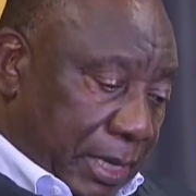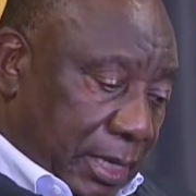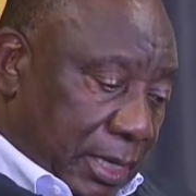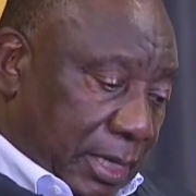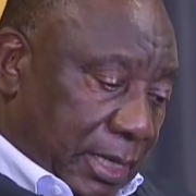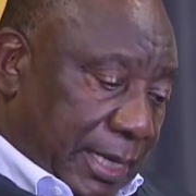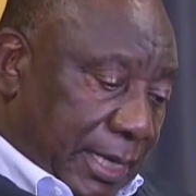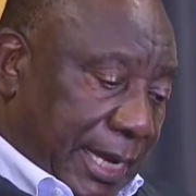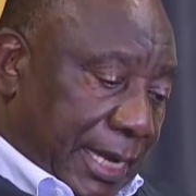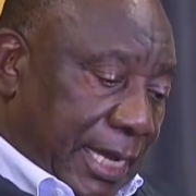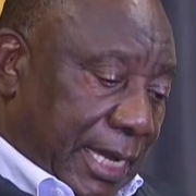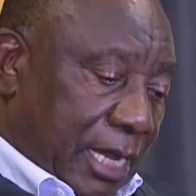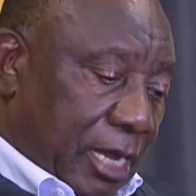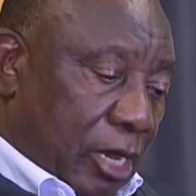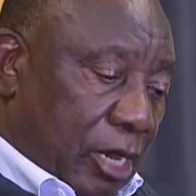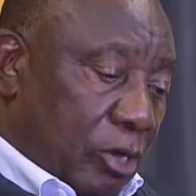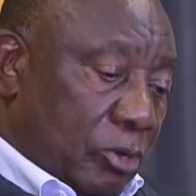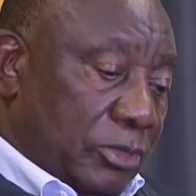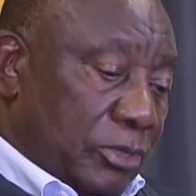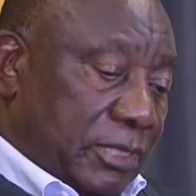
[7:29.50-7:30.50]
to build
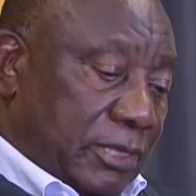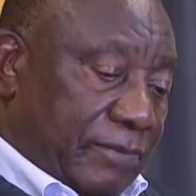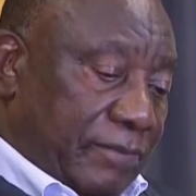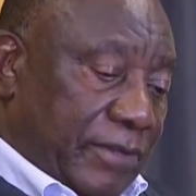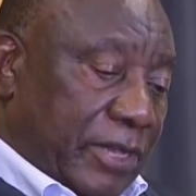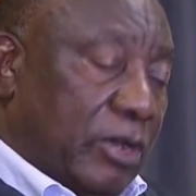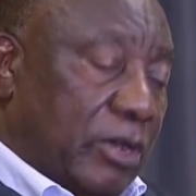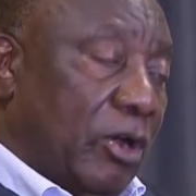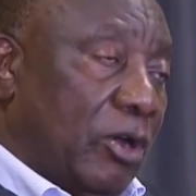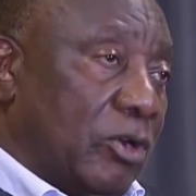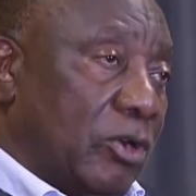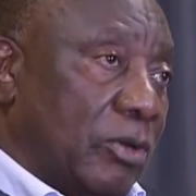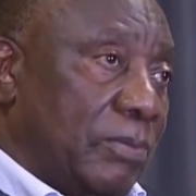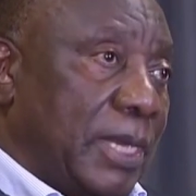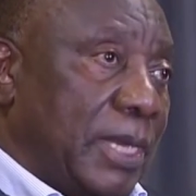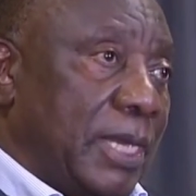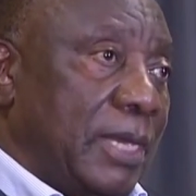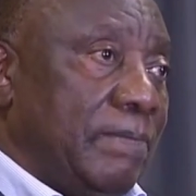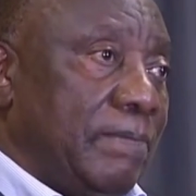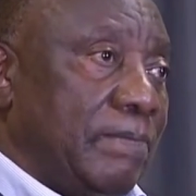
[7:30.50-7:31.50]
an inclusive
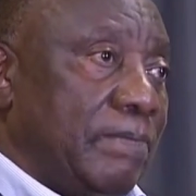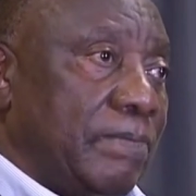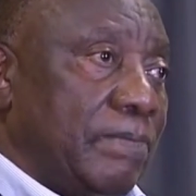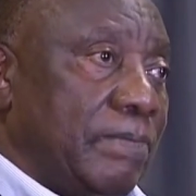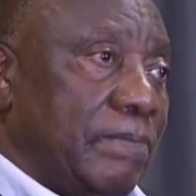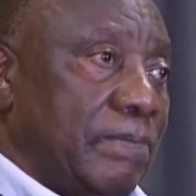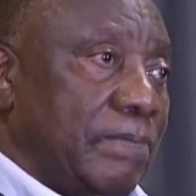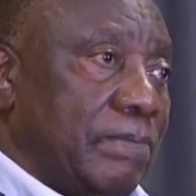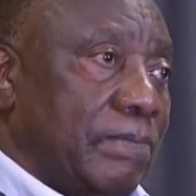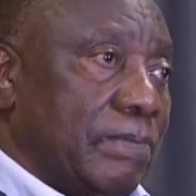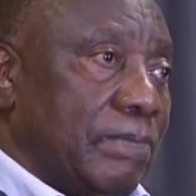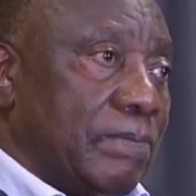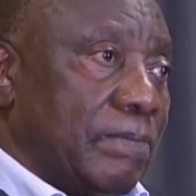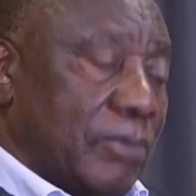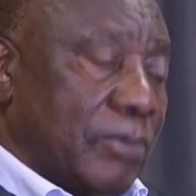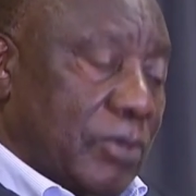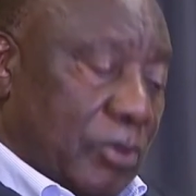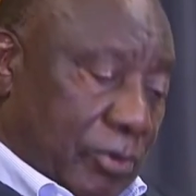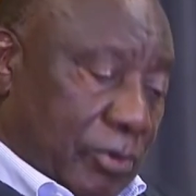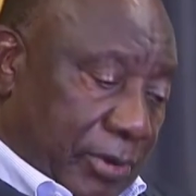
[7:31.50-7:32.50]
economy,
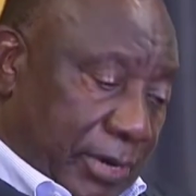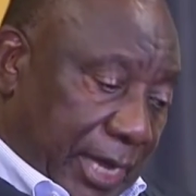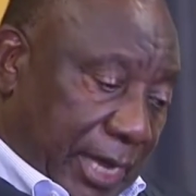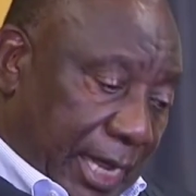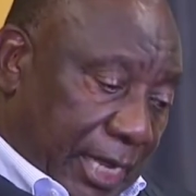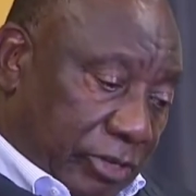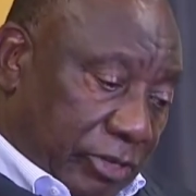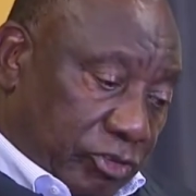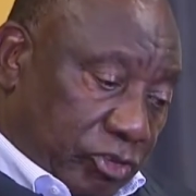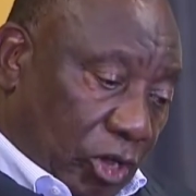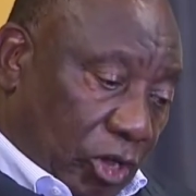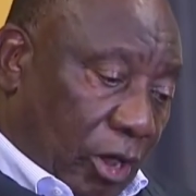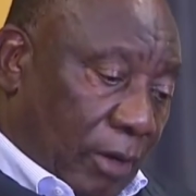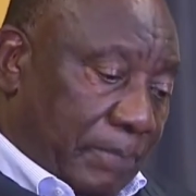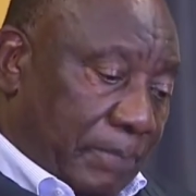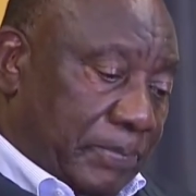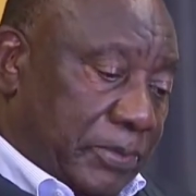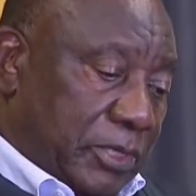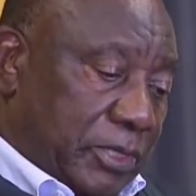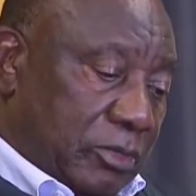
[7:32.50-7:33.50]
to
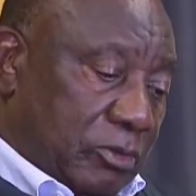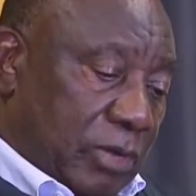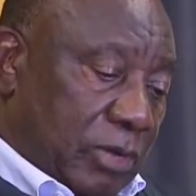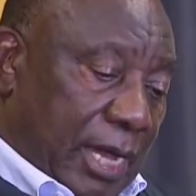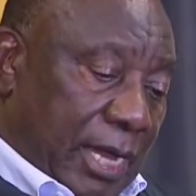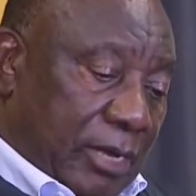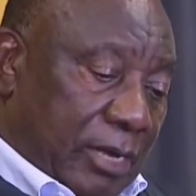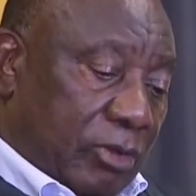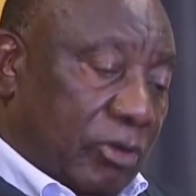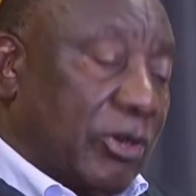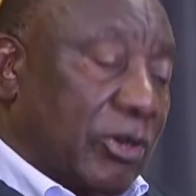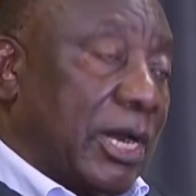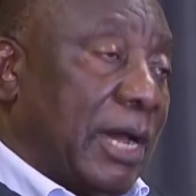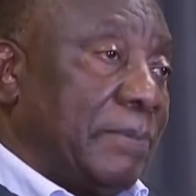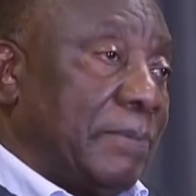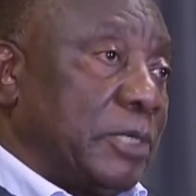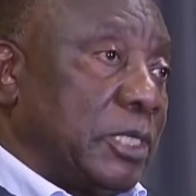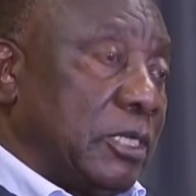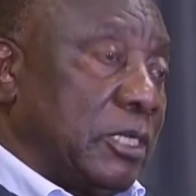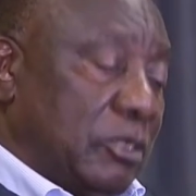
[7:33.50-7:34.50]
create jobs, to
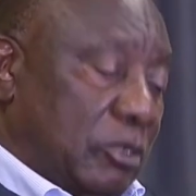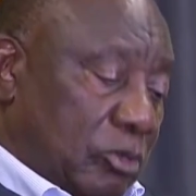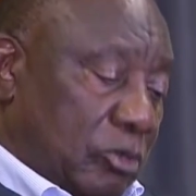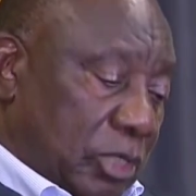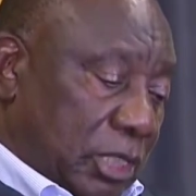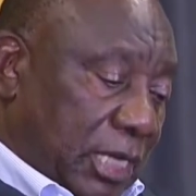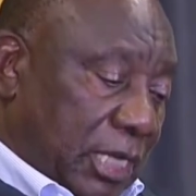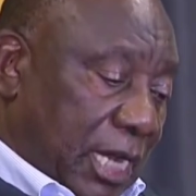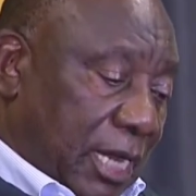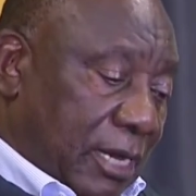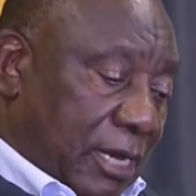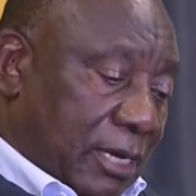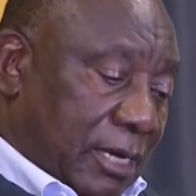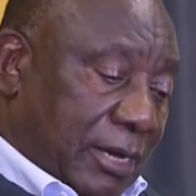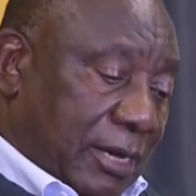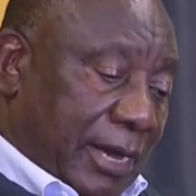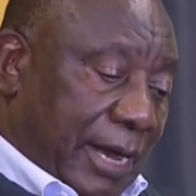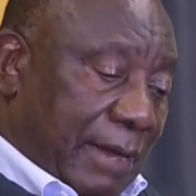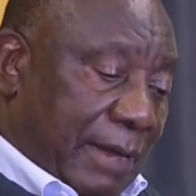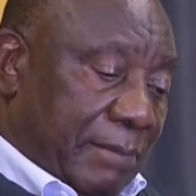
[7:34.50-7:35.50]
end corruption, to
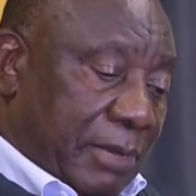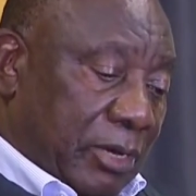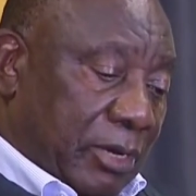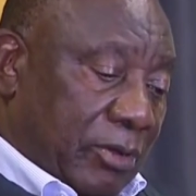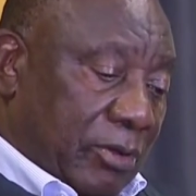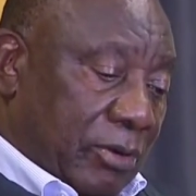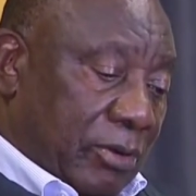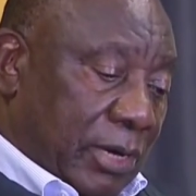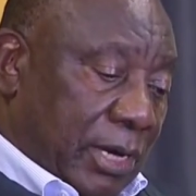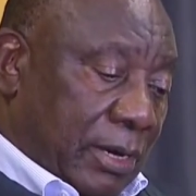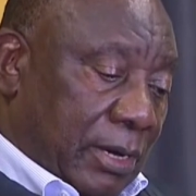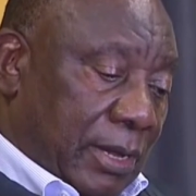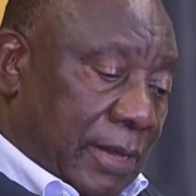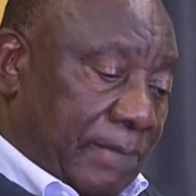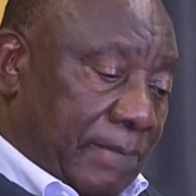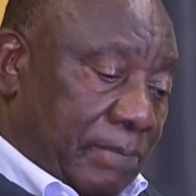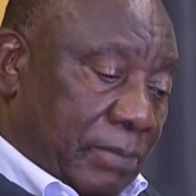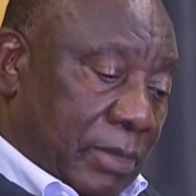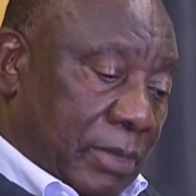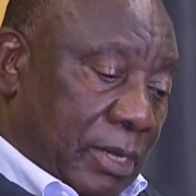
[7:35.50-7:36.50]
tackle crime
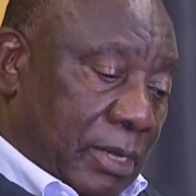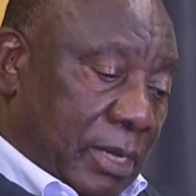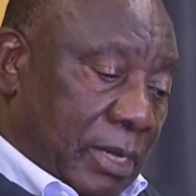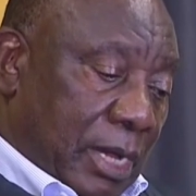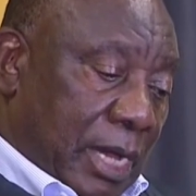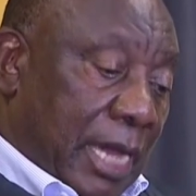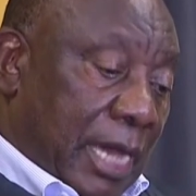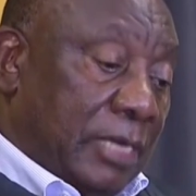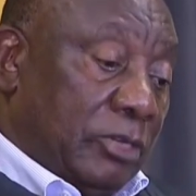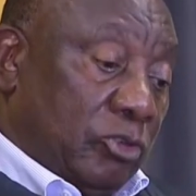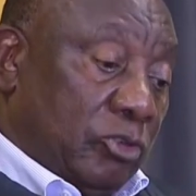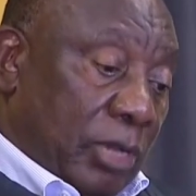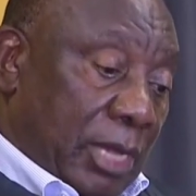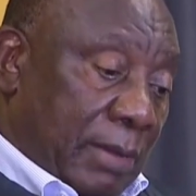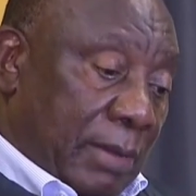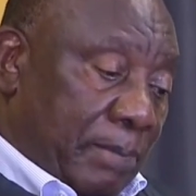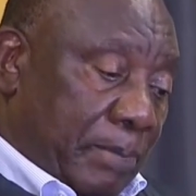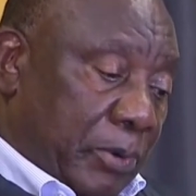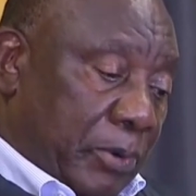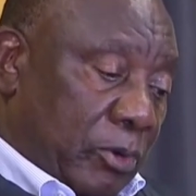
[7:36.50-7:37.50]

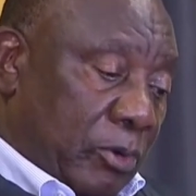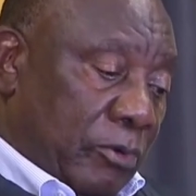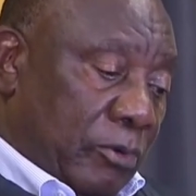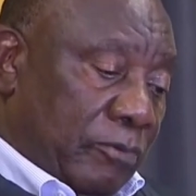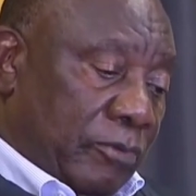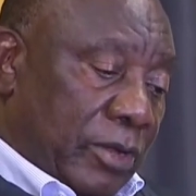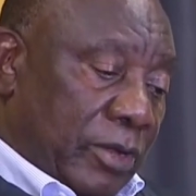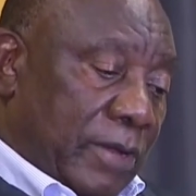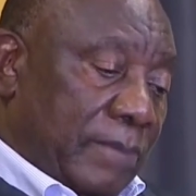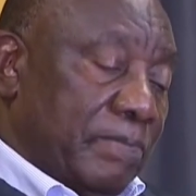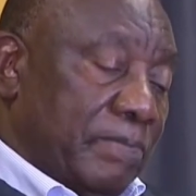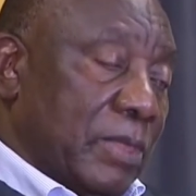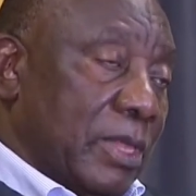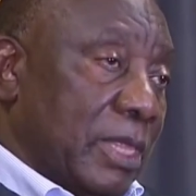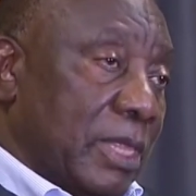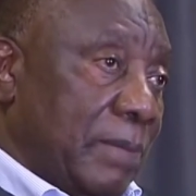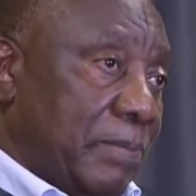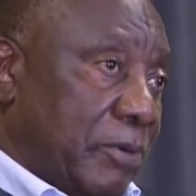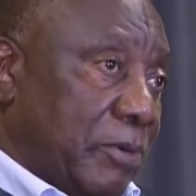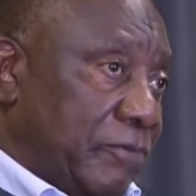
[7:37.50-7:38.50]
and to improve
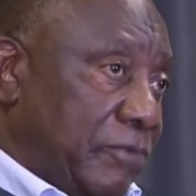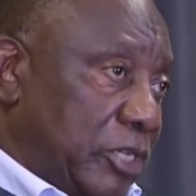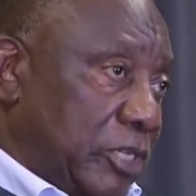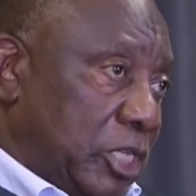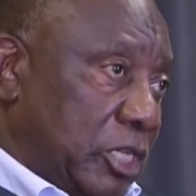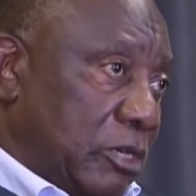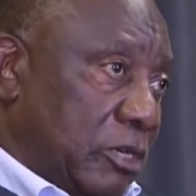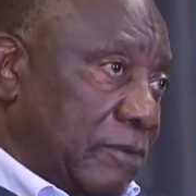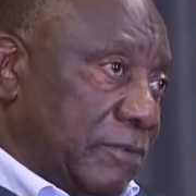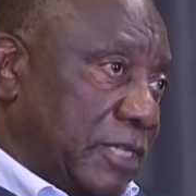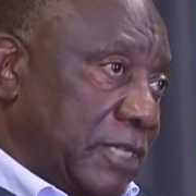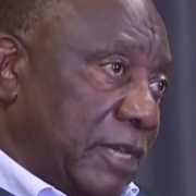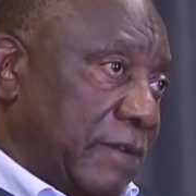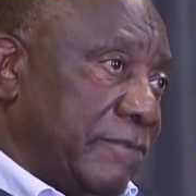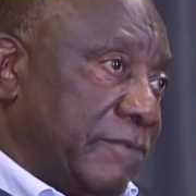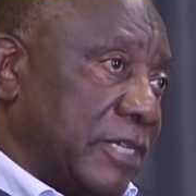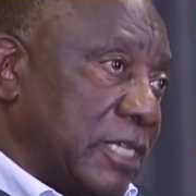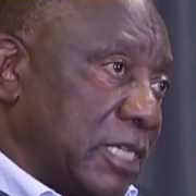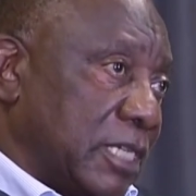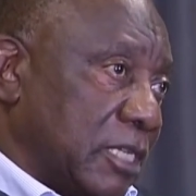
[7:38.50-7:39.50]
the provision
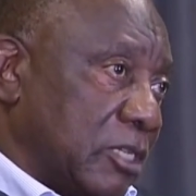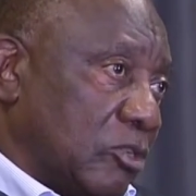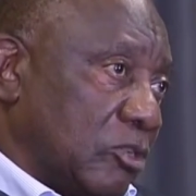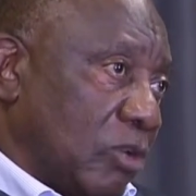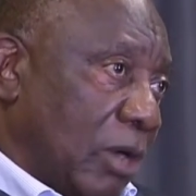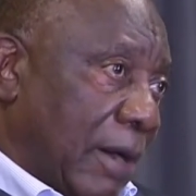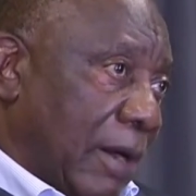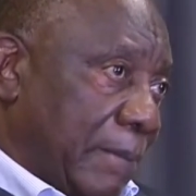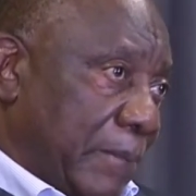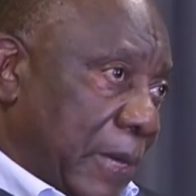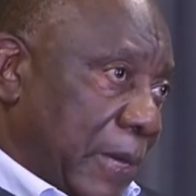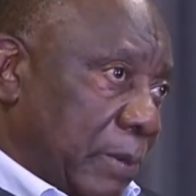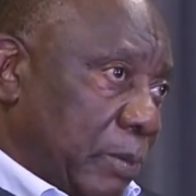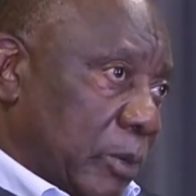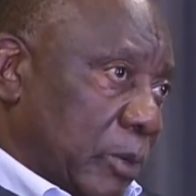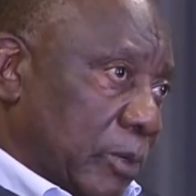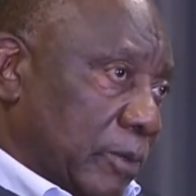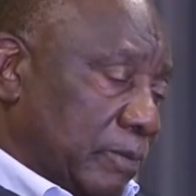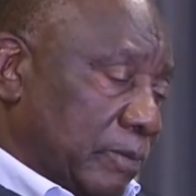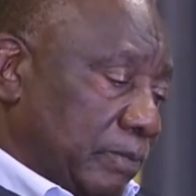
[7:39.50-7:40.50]
of services to
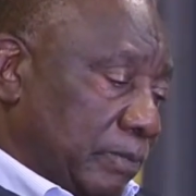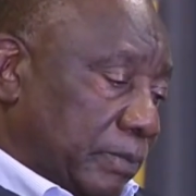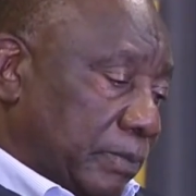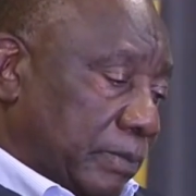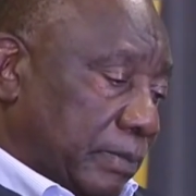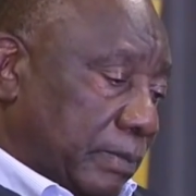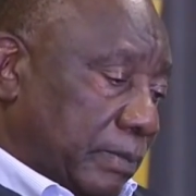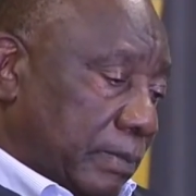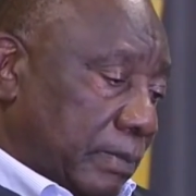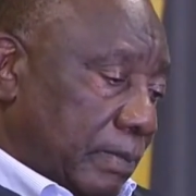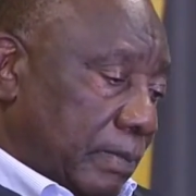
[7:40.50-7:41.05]
our people.